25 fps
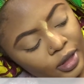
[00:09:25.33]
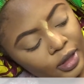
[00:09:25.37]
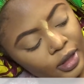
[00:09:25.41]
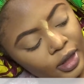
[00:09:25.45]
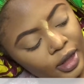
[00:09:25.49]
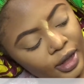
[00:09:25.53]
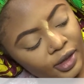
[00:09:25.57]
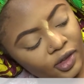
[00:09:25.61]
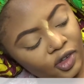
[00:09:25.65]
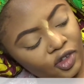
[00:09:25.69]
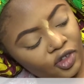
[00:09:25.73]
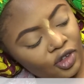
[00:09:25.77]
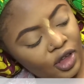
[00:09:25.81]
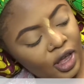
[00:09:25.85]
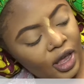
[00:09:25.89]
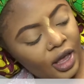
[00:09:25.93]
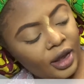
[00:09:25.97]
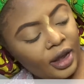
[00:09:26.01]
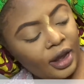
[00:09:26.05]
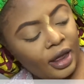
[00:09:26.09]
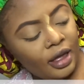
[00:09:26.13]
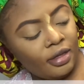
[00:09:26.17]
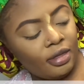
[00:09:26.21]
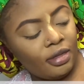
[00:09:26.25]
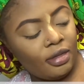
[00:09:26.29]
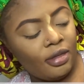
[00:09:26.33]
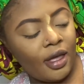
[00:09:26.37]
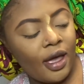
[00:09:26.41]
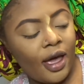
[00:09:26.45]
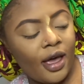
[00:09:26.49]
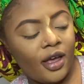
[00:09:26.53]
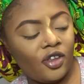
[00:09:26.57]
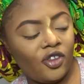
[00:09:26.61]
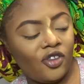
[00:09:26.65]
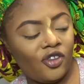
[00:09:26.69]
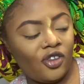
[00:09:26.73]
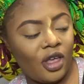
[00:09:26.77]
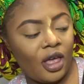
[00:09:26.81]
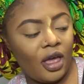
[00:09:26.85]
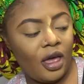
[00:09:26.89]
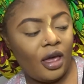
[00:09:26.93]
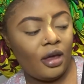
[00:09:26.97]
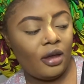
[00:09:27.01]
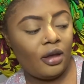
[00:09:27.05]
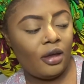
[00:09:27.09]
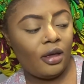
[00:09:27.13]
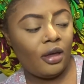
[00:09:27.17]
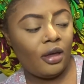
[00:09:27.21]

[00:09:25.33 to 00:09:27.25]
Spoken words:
this shade and that shade.